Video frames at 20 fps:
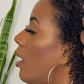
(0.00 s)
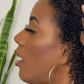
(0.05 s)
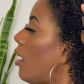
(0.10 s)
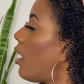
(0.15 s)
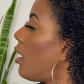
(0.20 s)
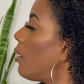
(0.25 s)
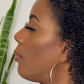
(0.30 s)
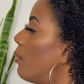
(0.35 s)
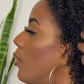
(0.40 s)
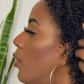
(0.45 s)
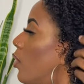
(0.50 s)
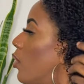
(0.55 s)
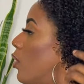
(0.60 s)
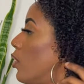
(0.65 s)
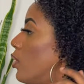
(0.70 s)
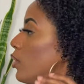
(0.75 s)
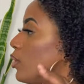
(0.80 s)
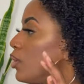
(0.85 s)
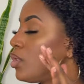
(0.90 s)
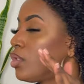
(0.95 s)
lot
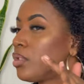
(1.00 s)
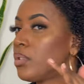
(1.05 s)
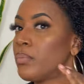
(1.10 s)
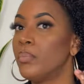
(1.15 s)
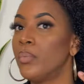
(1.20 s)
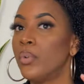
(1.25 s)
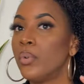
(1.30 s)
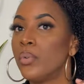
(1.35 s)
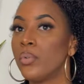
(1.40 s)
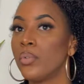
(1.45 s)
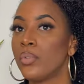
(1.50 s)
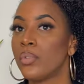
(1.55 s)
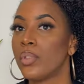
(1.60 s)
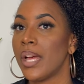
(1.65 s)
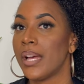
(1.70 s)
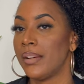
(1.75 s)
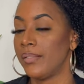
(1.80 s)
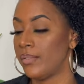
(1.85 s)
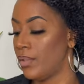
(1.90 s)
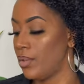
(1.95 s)
more smooth
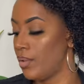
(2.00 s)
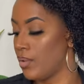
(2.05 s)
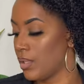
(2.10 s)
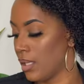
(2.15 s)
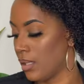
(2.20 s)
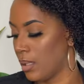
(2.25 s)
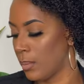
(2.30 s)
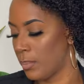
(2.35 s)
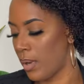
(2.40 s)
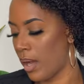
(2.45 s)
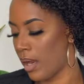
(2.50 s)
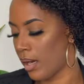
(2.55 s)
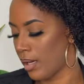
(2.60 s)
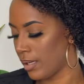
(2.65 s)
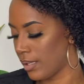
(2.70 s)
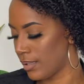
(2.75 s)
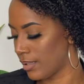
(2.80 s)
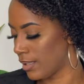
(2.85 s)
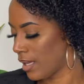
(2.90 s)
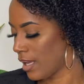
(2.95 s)
after using the
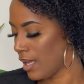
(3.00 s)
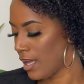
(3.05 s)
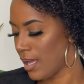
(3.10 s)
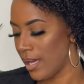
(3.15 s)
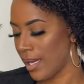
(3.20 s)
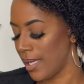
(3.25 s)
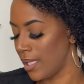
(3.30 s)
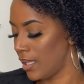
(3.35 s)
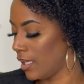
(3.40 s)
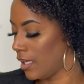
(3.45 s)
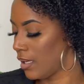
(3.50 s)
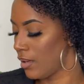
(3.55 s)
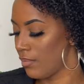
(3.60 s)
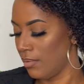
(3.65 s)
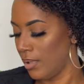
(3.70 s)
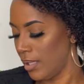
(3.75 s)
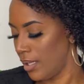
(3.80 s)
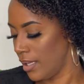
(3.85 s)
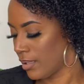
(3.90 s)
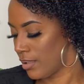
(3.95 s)
products. I think it
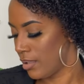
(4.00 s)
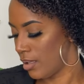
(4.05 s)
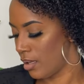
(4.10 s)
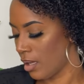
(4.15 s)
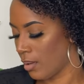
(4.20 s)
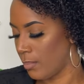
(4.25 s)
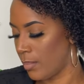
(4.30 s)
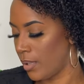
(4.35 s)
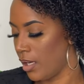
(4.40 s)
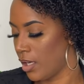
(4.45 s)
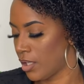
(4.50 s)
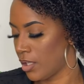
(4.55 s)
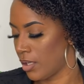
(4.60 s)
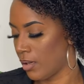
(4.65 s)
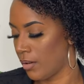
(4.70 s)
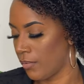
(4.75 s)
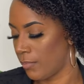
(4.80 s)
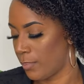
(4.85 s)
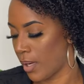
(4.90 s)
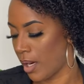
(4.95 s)
really is a combination
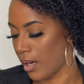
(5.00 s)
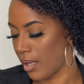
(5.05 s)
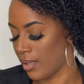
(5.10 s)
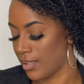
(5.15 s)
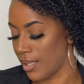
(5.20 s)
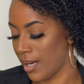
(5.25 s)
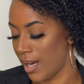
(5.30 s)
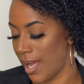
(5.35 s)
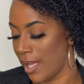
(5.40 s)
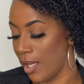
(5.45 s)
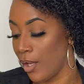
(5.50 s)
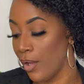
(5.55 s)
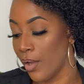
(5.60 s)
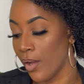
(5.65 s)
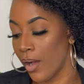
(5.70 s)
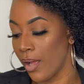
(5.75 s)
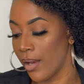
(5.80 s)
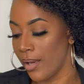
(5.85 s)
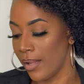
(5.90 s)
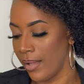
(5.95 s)
of products that I
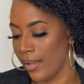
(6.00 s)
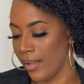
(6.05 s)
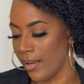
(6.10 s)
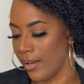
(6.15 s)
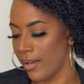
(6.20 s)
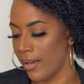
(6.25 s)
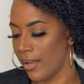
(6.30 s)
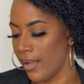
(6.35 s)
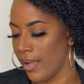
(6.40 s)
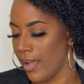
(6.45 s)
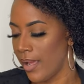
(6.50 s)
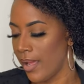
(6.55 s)
got in.